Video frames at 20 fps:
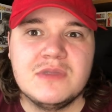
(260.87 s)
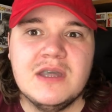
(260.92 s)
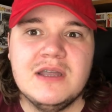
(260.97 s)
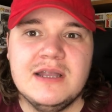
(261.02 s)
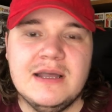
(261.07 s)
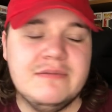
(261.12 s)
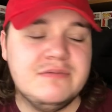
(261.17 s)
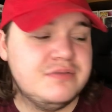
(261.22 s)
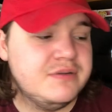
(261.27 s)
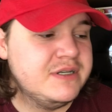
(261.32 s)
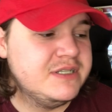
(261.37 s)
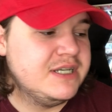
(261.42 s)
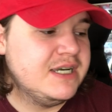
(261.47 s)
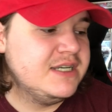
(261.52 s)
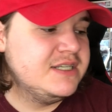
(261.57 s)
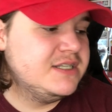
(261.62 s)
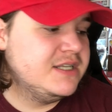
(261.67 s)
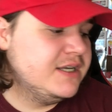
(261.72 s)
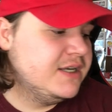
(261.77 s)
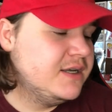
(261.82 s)
That was pretty
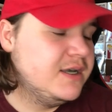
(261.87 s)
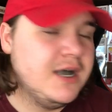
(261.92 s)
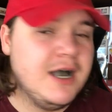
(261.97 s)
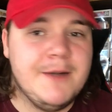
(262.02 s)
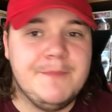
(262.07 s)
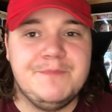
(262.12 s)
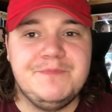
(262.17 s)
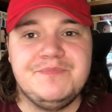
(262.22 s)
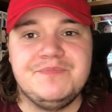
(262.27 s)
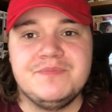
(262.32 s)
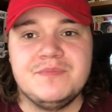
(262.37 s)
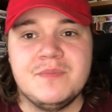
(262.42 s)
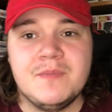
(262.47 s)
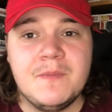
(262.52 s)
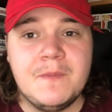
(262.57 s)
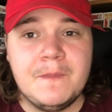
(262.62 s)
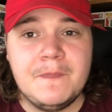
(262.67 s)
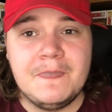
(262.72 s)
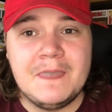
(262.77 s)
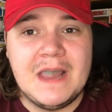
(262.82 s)
tasty.
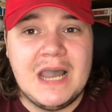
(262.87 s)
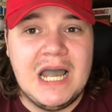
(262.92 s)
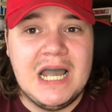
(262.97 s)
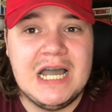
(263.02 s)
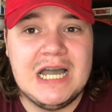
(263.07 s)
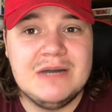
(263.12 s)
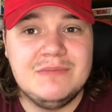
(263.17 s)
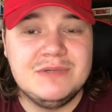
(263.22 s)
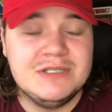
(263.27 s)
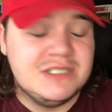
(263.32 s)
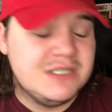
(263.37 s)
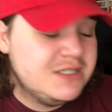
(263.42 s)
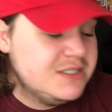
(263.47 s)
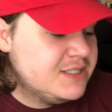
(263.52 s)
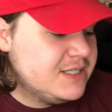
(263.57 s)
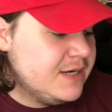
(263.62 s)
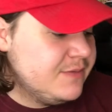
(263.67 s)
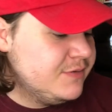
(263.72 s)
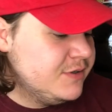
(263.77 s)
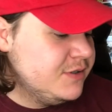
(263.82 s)
My
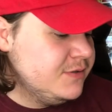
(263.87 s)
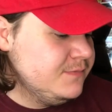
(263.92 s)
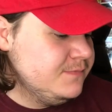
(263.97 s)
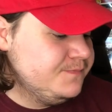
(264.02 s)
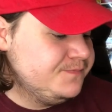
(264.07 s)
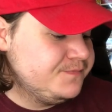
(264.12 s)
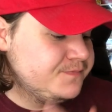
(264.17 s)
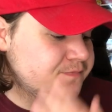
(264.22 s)
tongue's now blue,